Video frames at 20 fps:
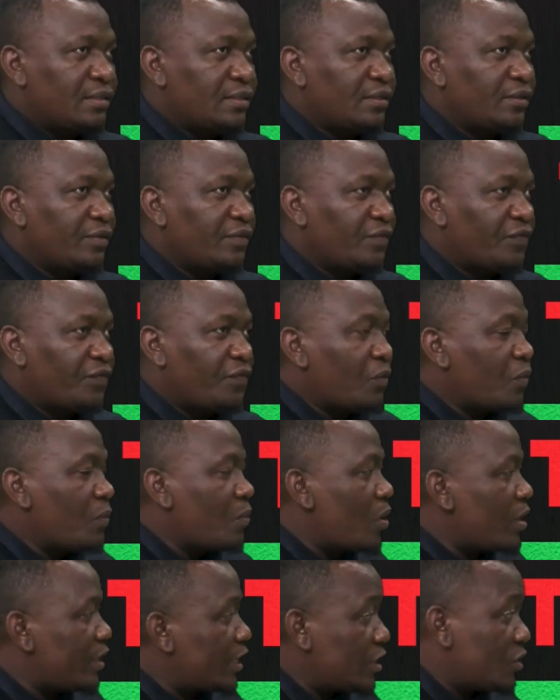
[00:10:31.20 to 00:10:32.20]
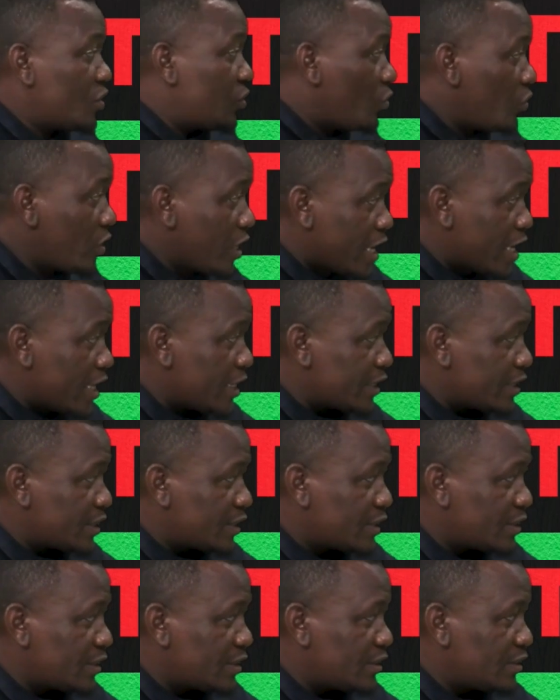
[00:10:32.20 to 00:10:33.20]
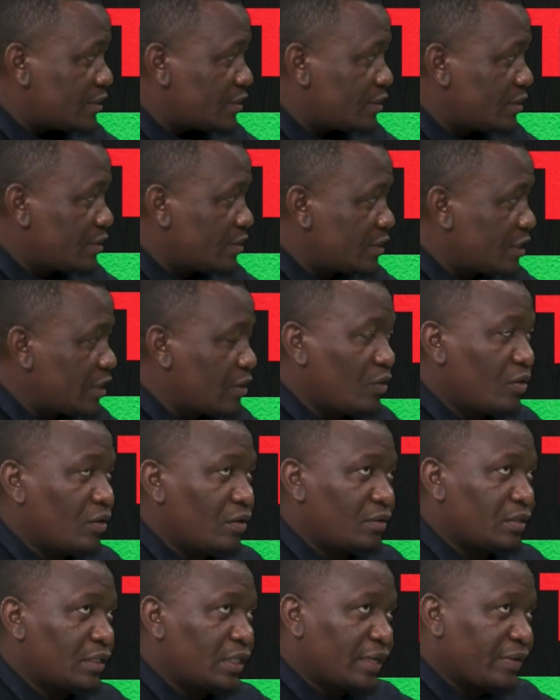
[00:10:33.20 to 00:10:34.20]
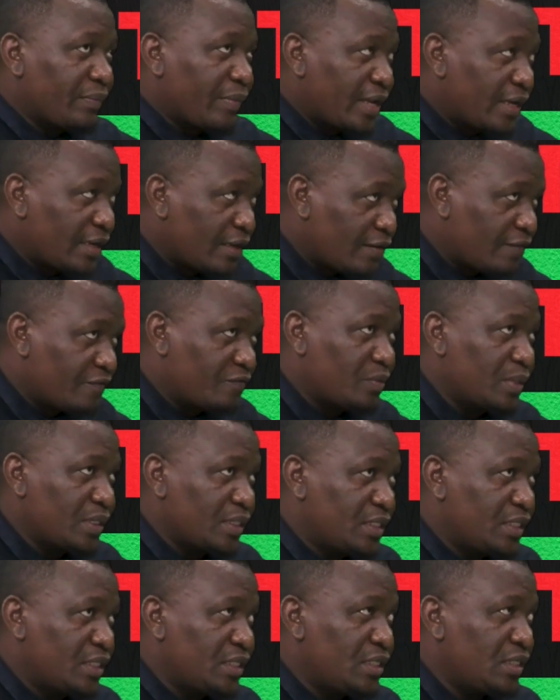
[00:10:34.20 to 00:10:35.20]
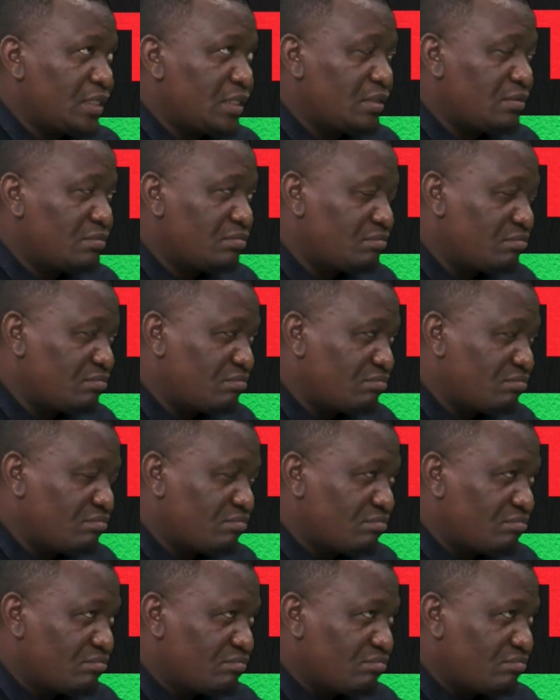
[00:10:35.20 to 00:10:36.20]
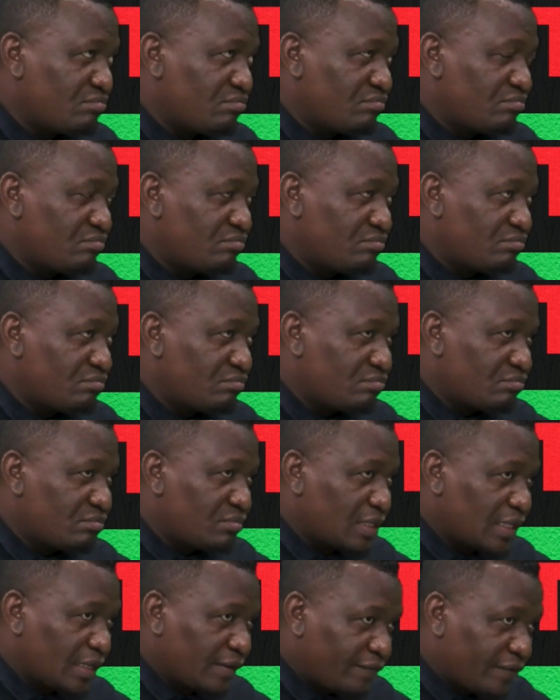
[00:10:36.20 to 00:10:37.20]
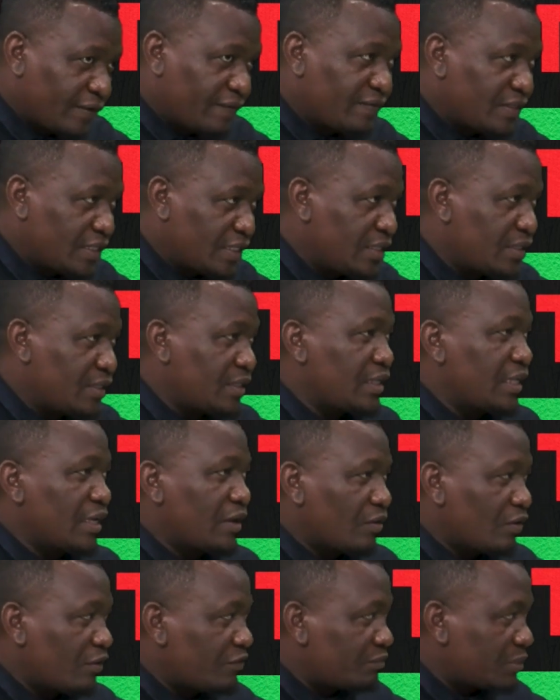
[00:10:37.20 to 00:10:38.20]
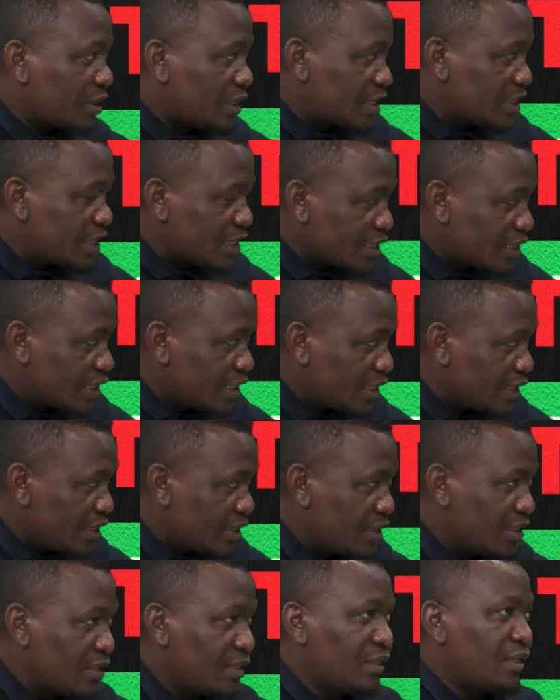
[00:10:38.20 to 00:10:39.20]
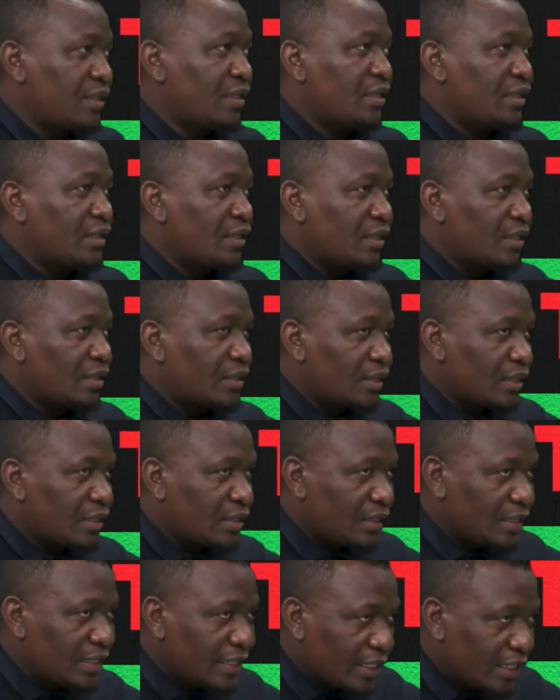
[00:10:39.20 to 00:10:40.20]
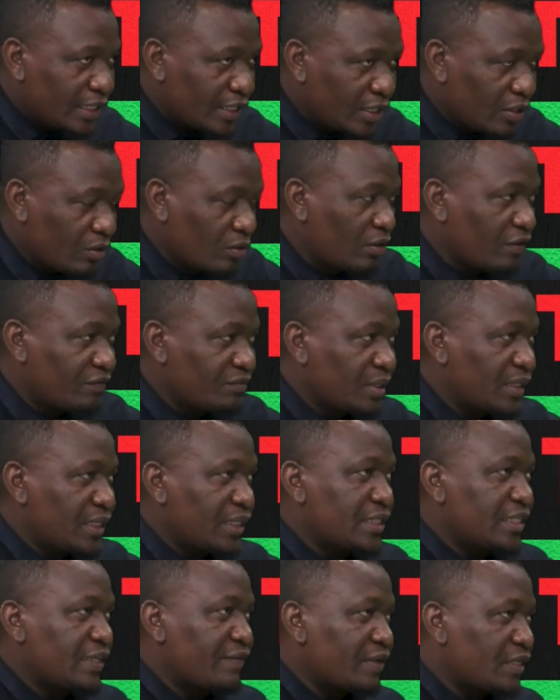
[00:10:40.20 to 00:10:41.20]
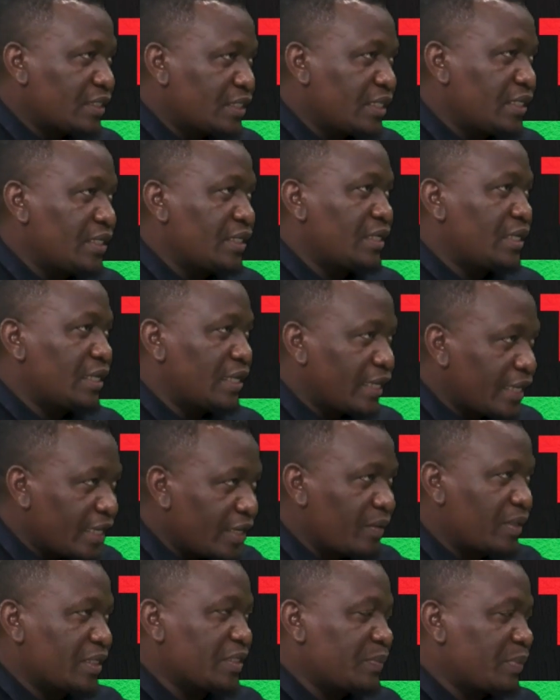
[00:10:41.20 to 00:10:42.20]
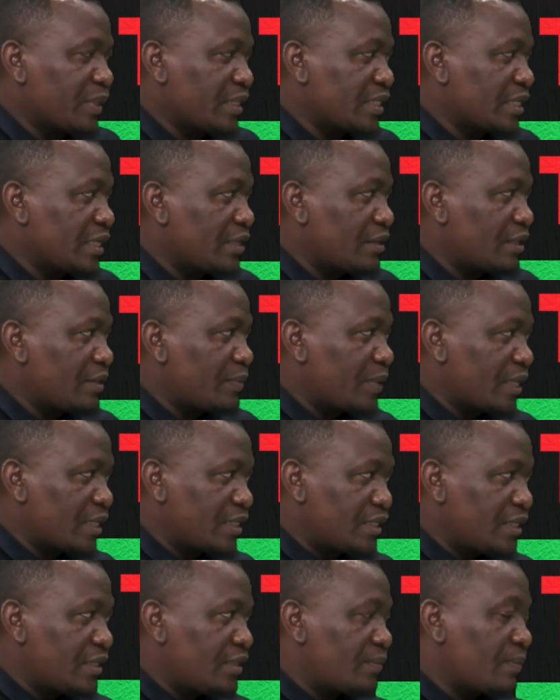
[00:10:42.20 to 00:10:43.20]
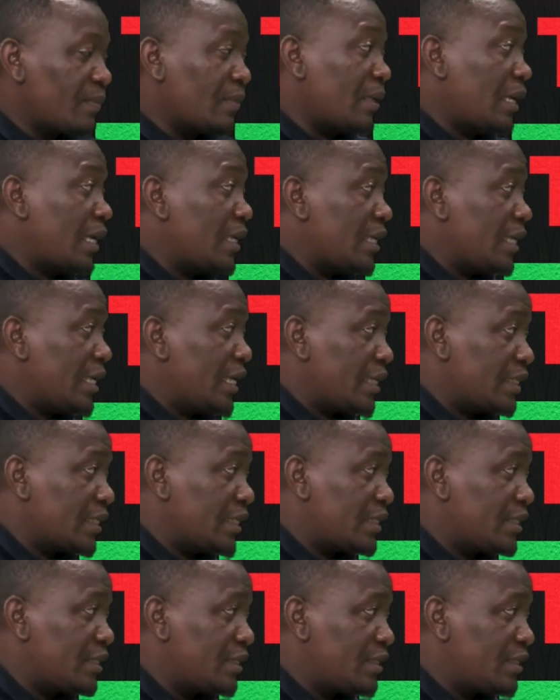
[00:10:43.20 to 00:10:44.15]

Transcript: for more than 2 years, the remainder of 2015, the whole of 2016, nearly the whole of 2017, he was president of the party, unelected.